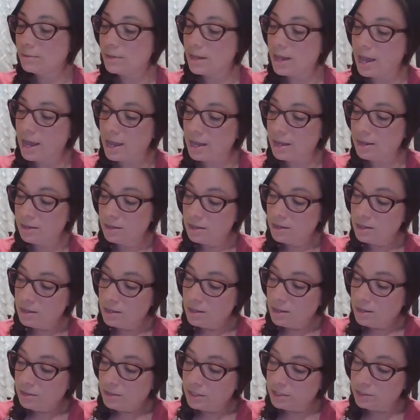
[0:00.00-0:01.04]
Okay,
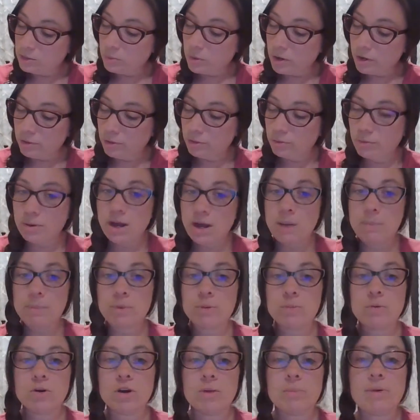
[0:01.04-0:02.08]
let's work through a
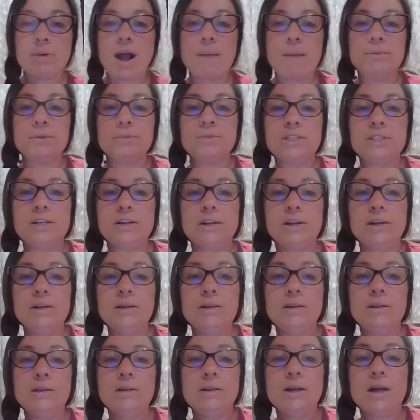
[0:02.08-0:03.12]
couple more problems here.
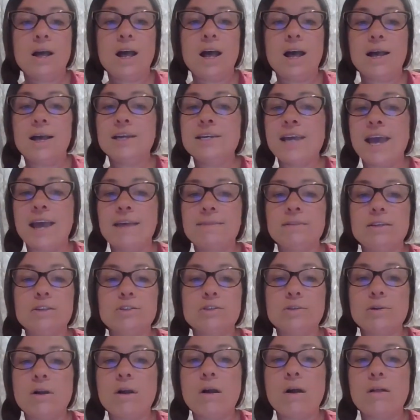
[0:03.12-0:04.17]
Again, these
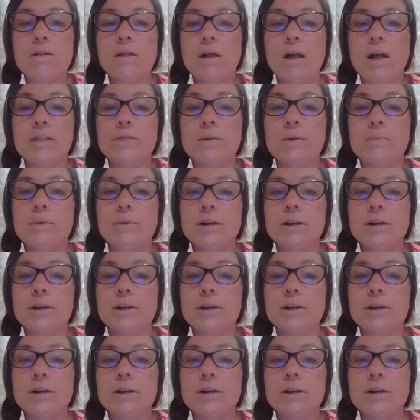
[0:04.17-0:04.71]
are all on the